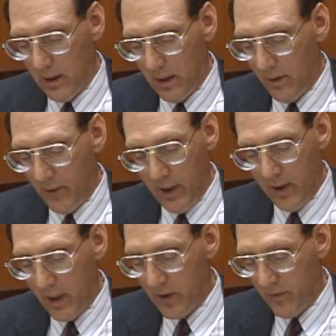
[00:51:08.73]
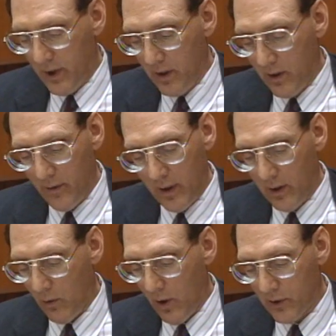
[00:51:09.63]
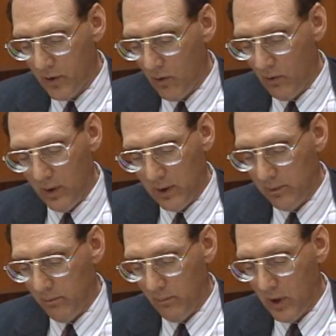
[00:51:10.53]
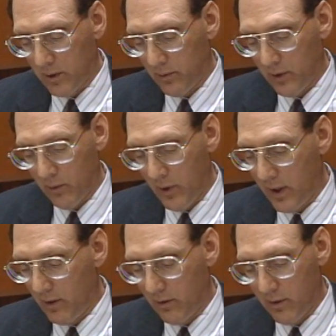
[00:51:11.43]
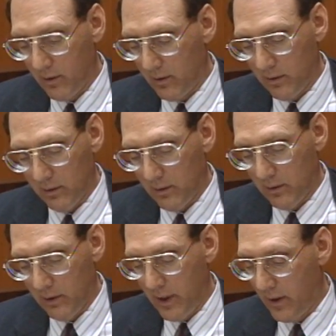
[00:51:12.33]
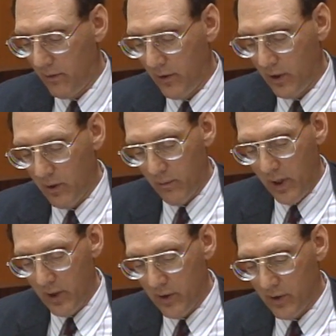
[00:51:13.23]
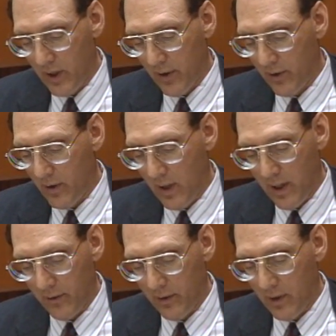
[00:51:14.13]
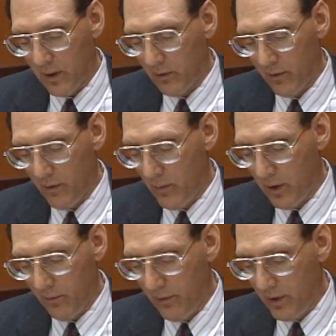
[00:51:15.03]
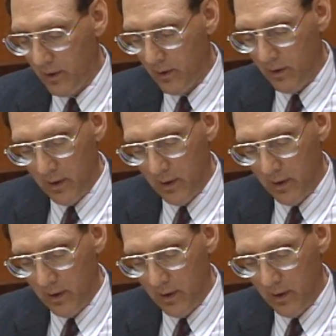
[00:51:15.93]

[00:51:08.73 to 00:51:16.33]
of the index finger, and then there were also multiple irregularly configured abrasions on the knuckle of the middle finger.